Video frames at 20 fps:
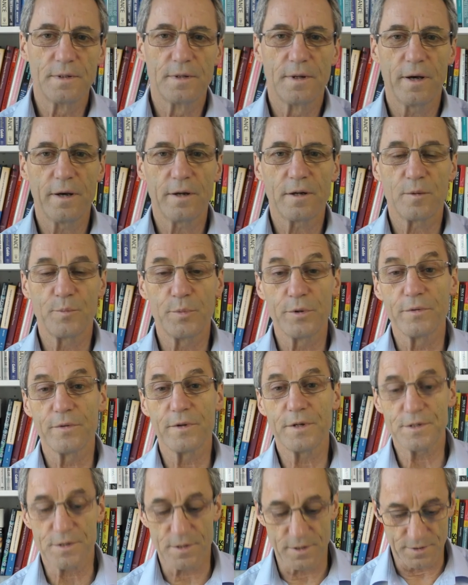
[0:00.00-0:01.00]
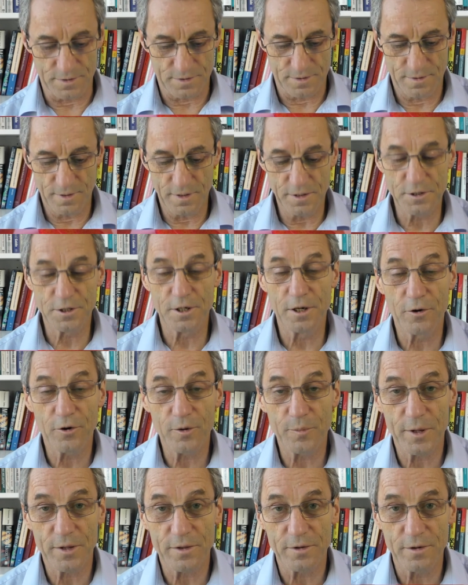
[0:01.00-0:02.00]
Now, how do you build these things? The
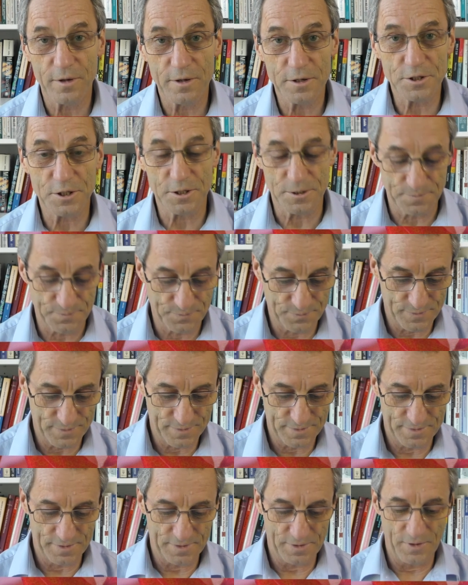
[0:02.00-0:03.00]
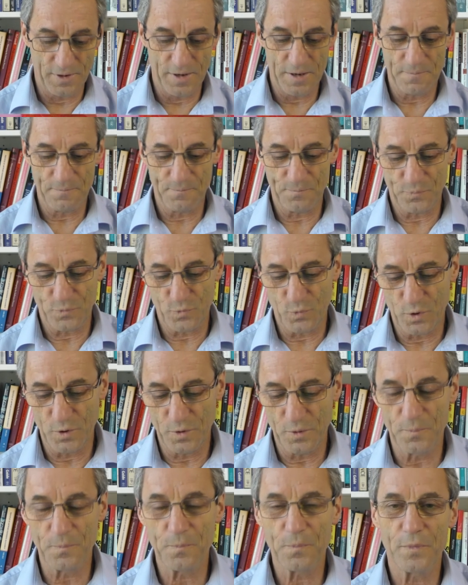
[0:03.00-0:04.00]
engineering methodology, all right?
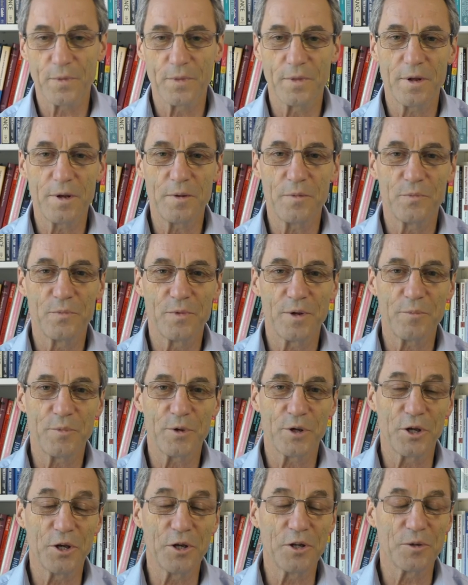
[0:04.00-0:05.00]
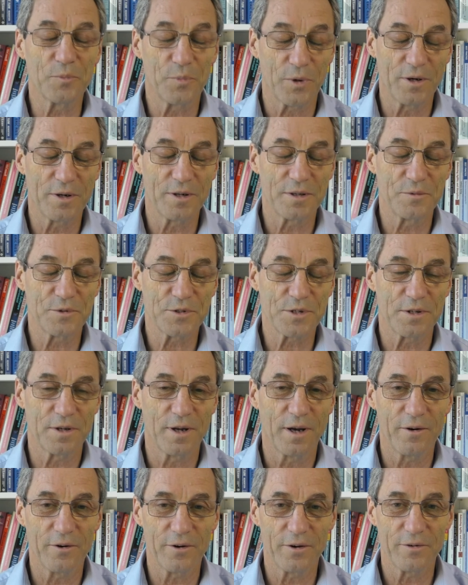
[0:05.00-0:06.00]
Well, they begin apparently with
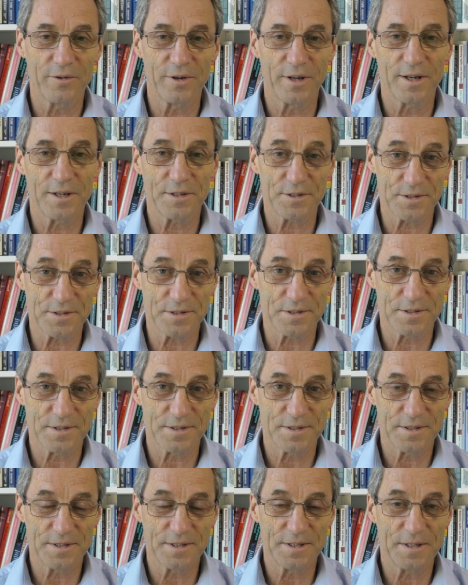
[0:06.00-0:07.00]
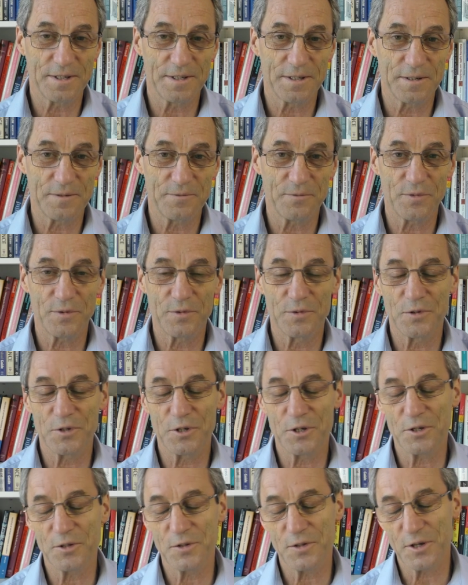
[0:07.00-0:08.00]
scenario analysis, and
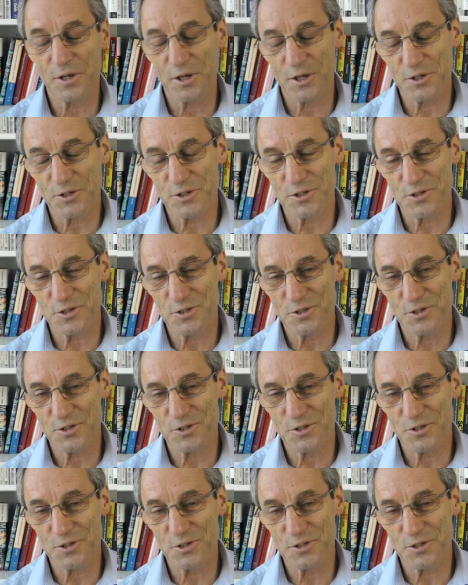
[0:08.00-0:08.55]
they get